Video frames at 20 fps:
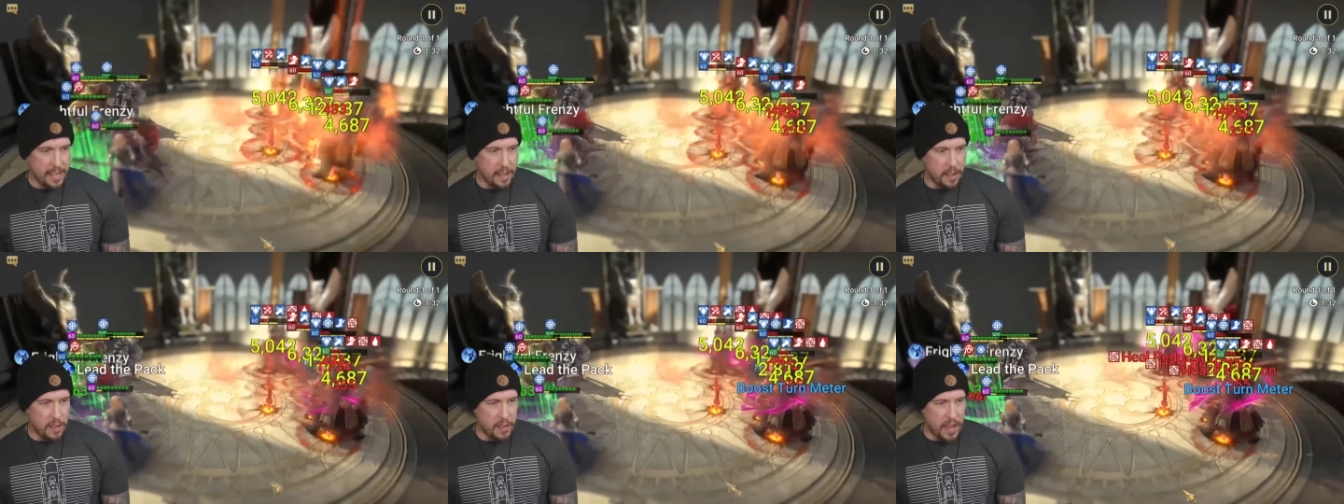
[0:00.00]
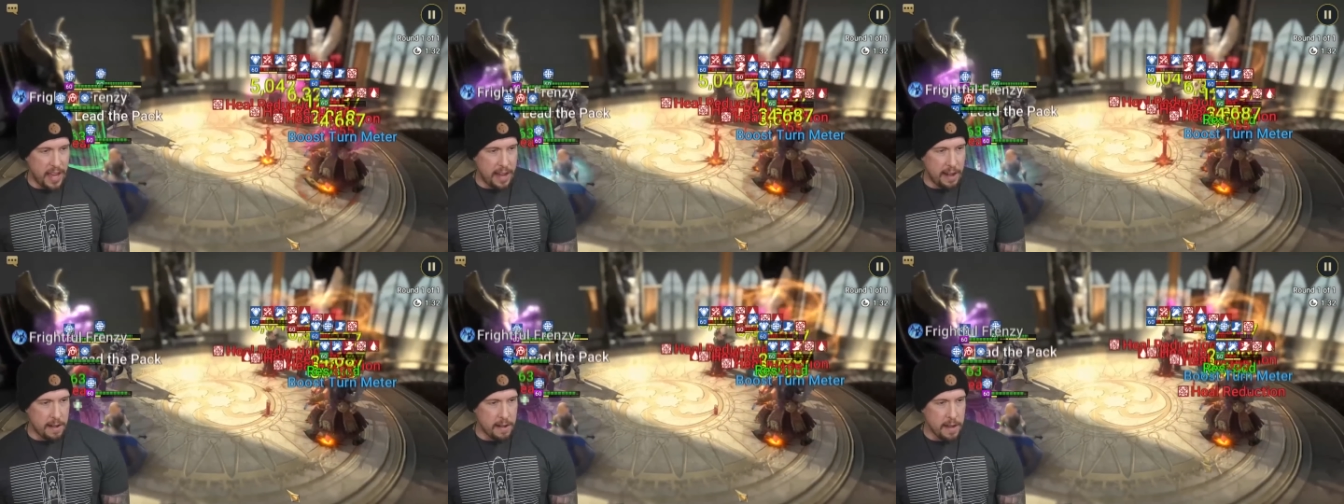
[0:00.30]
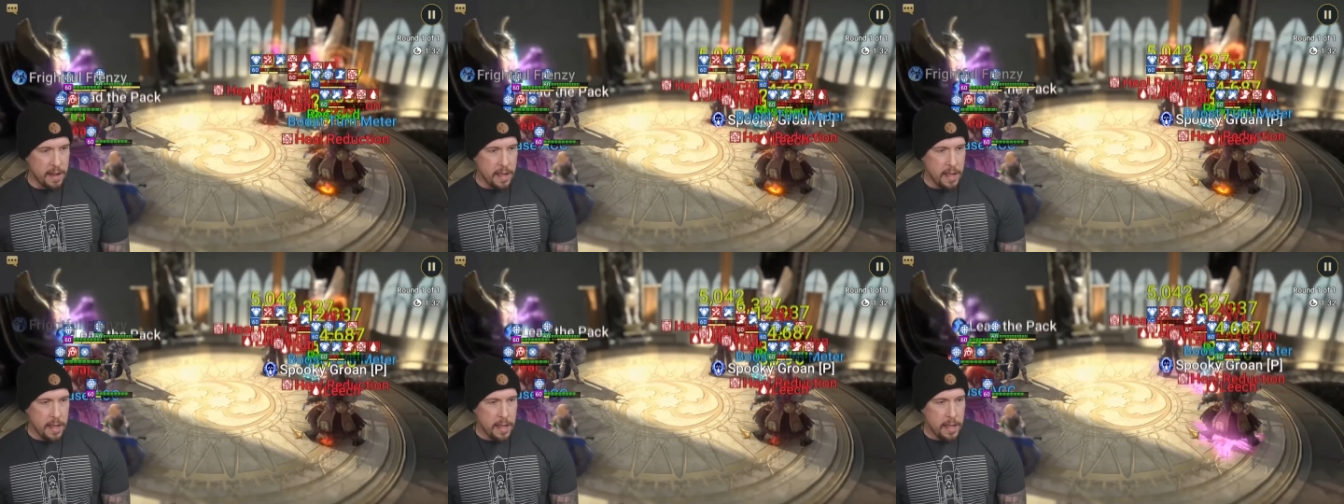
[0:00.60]

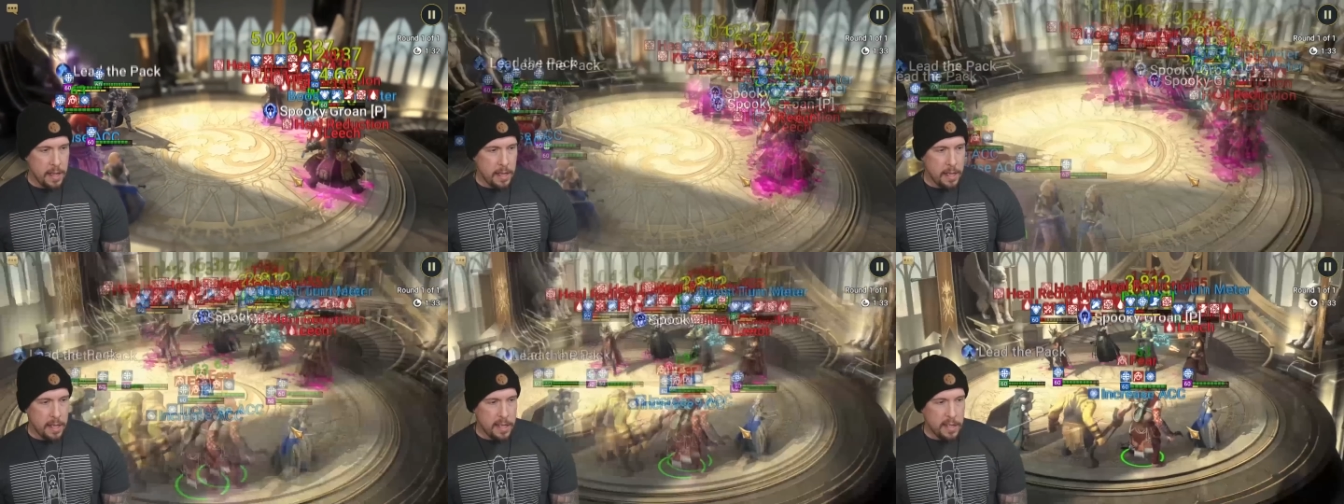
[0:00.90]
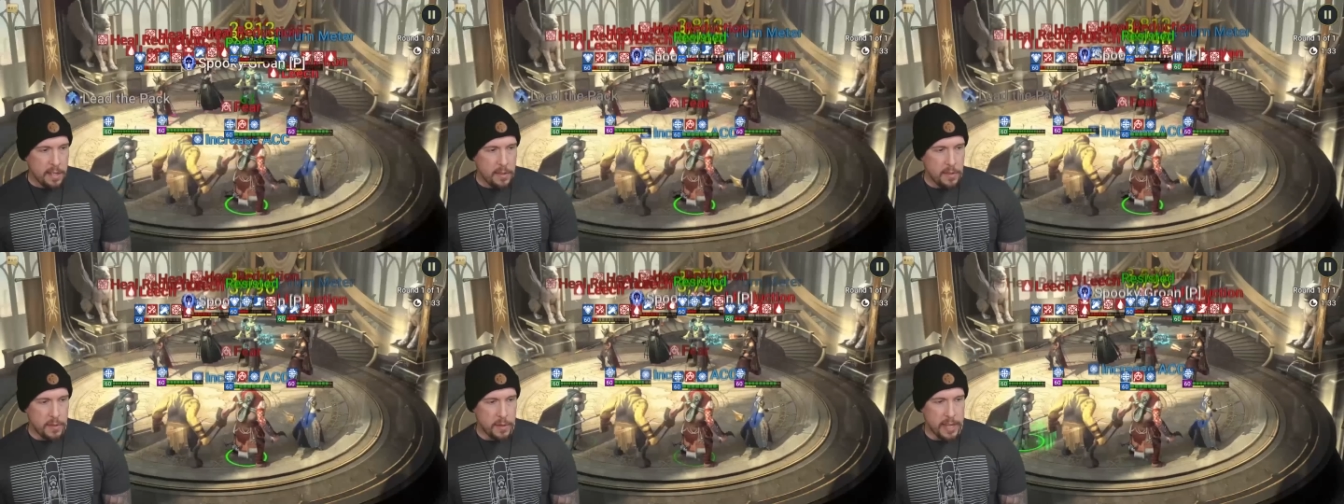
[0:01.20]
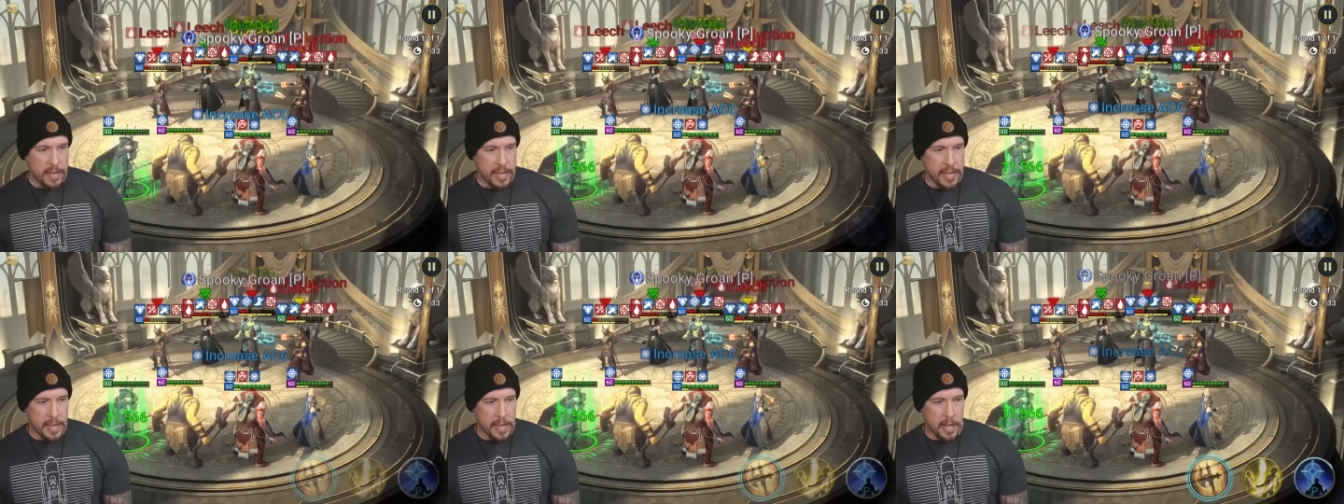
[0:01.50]
there.
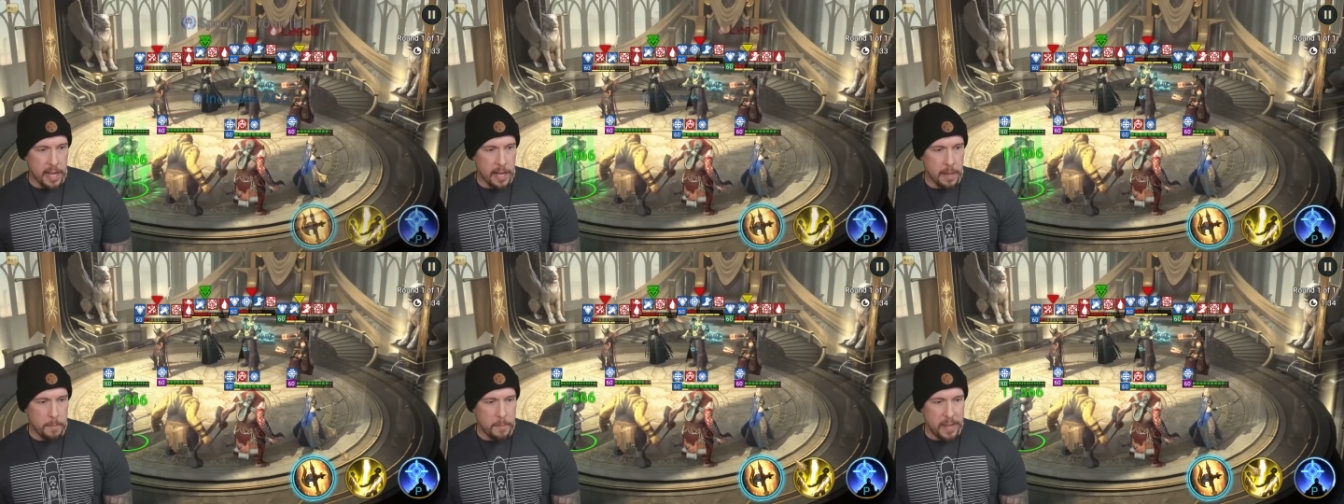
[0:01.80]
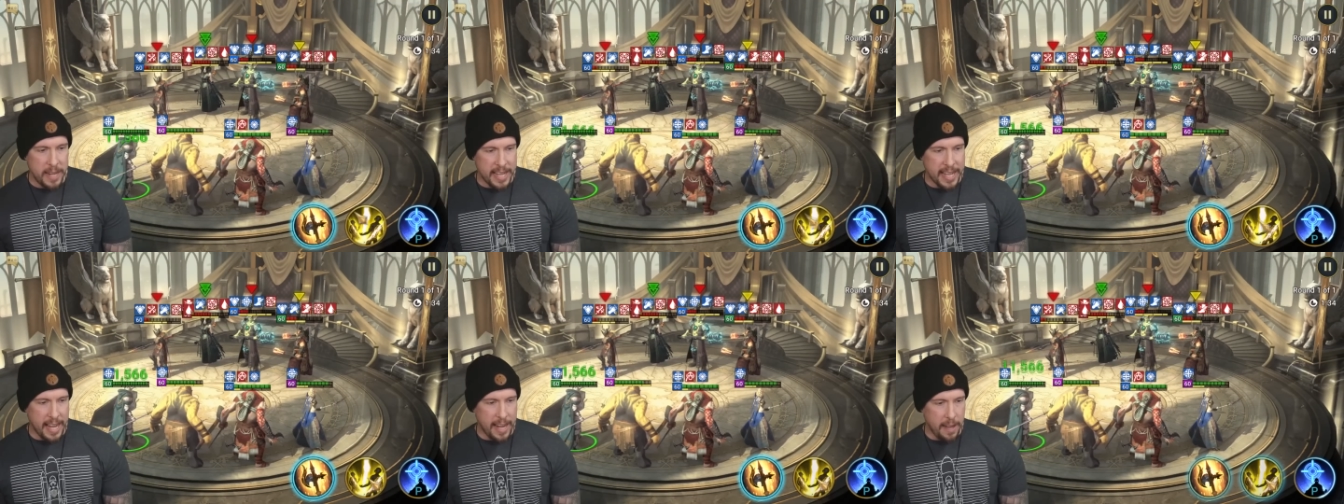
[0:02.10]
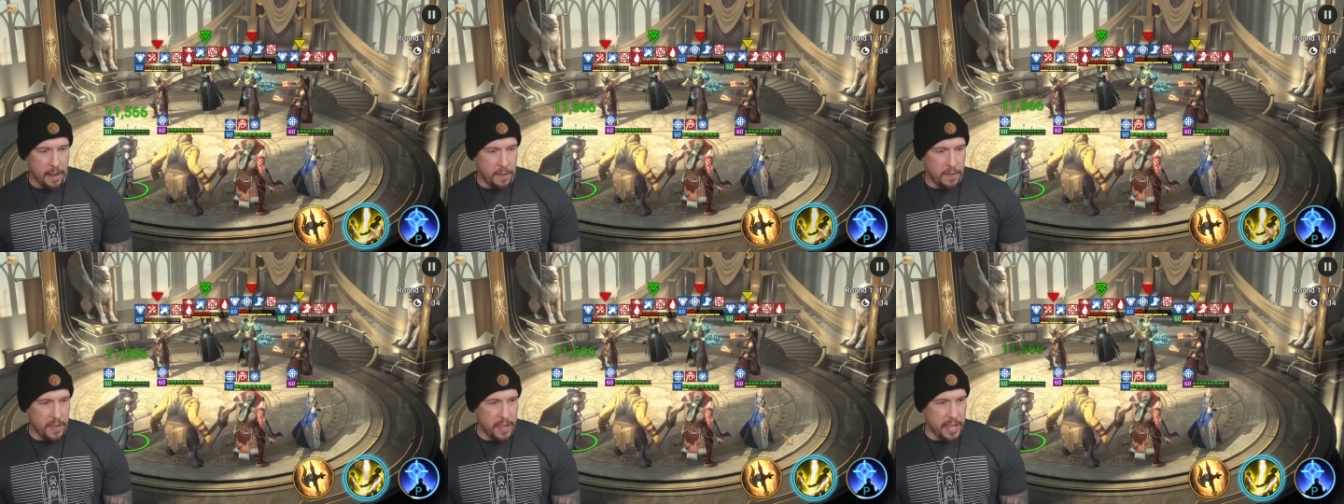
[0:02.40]
We
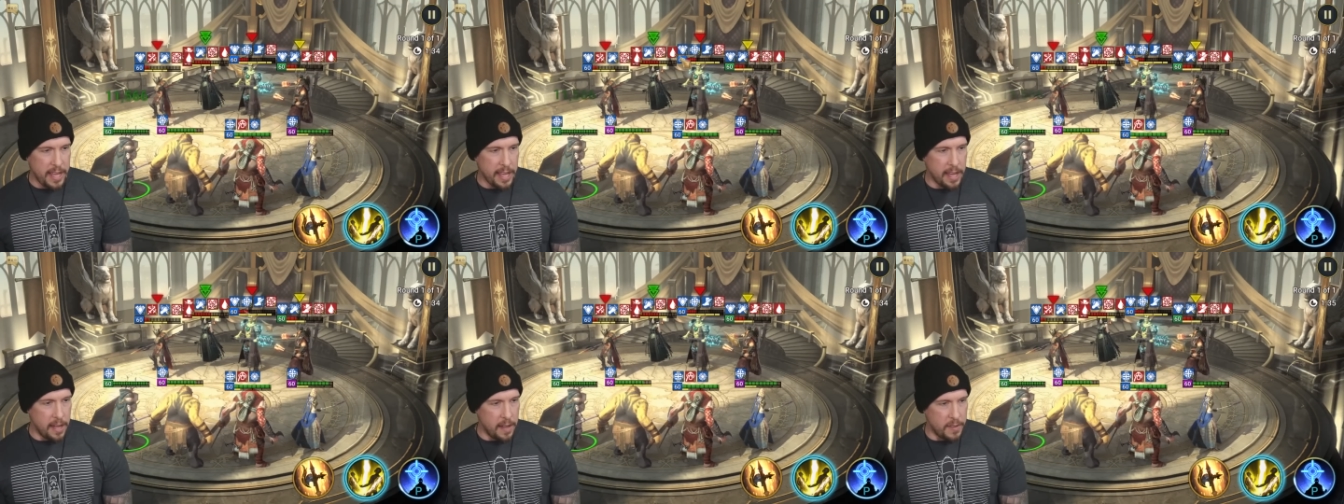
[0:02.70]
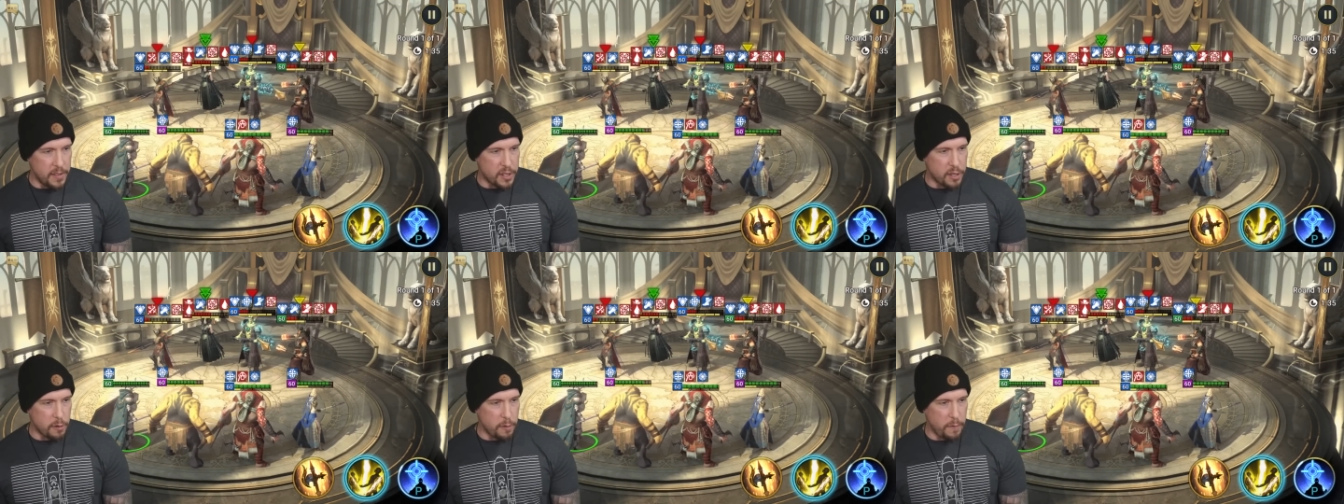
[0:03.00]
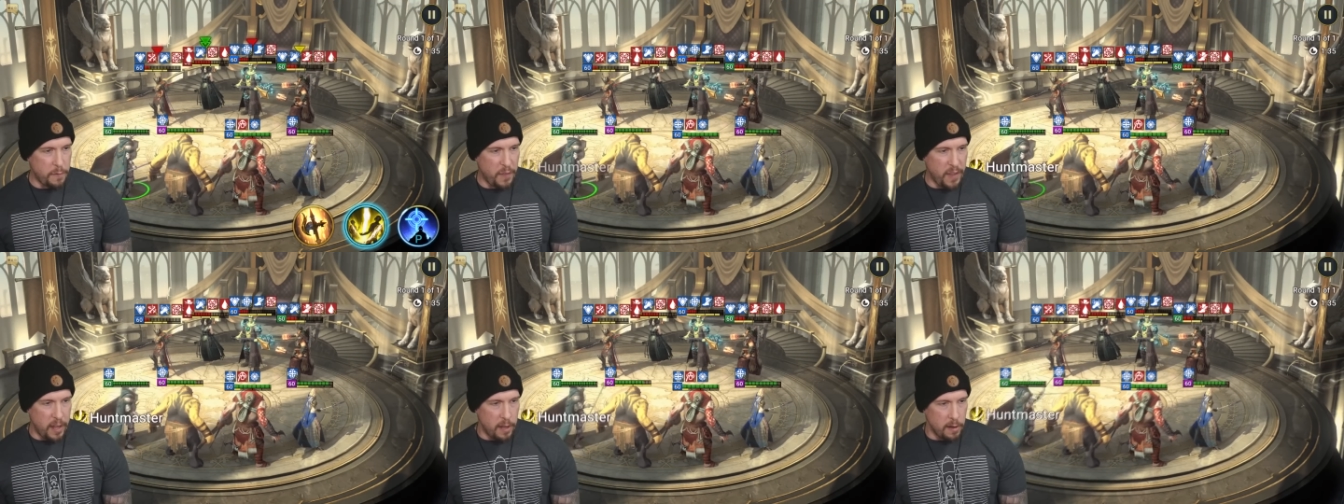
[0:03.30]
mitigated the
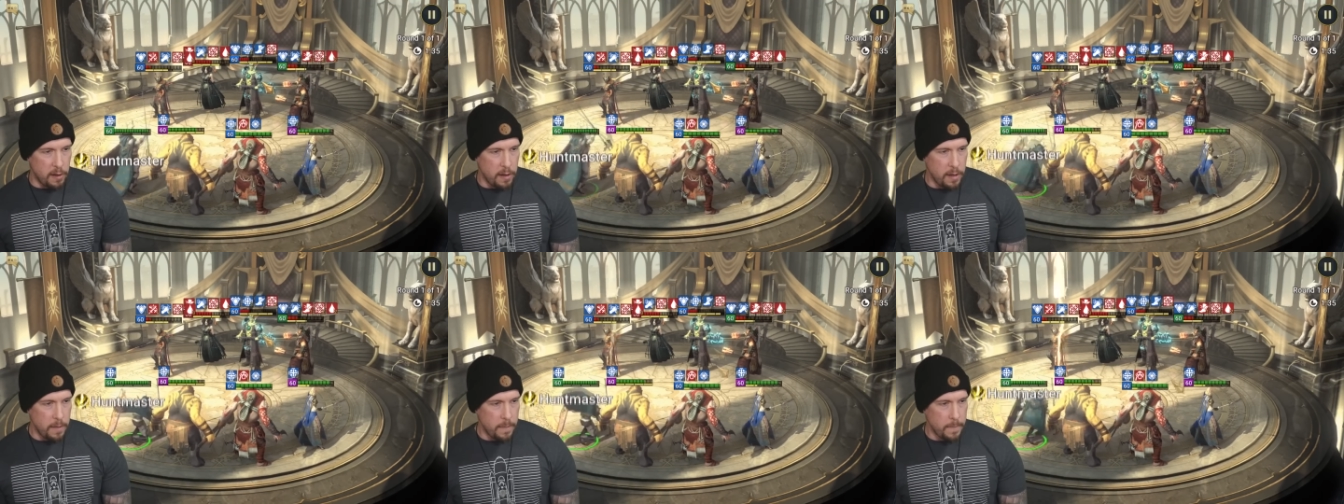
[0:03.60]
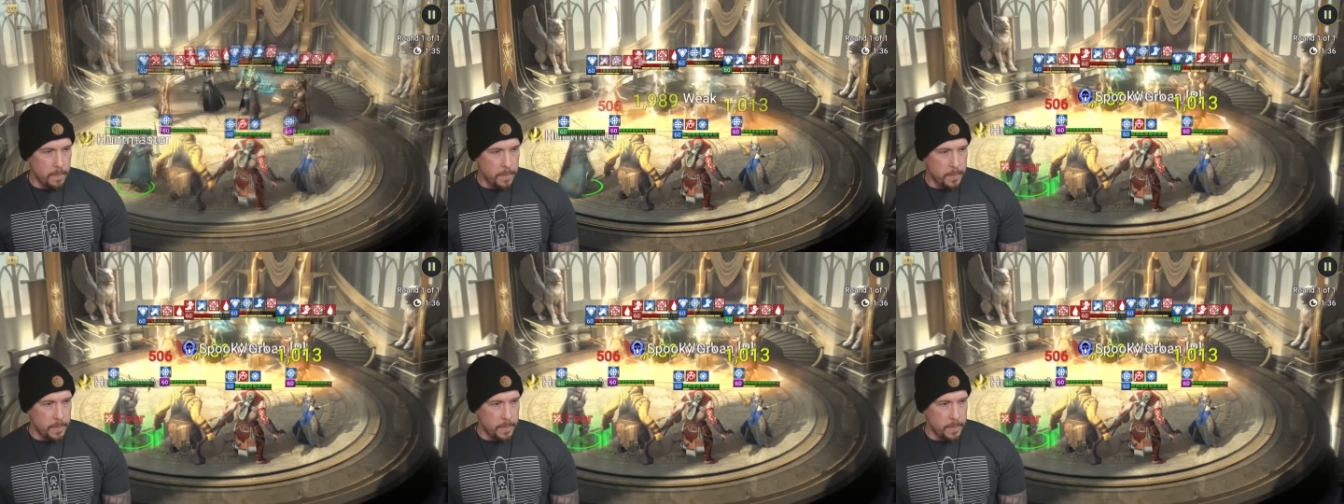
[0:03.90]
True Fear.